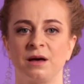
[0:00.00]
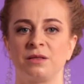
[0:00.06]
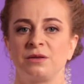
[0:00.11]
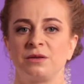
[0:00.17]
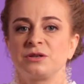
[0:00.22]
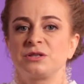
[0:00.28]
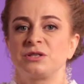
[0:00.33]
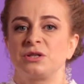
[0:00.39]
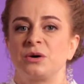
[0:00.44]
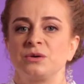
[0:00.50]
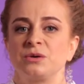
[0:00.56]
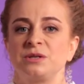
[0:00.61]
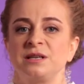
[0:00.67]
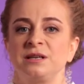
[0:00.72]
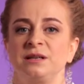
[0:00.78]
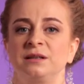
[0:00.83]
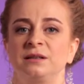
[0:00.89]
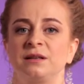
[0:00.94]
There's no
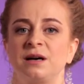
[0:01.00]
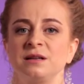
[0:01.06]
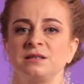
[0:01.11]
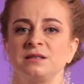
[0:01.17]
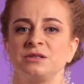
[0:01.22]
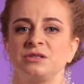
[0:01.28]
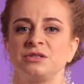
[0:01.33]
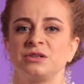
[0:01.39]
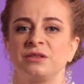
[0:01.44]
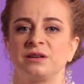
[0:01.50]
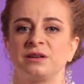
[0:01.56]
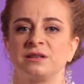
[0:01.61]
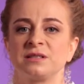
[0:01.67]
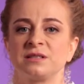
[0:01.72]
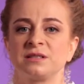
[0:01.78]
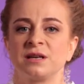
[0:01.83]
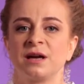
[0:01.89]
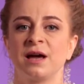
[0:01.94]
single answer to
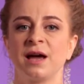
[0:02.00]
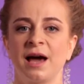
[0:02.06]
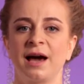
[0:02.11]
this,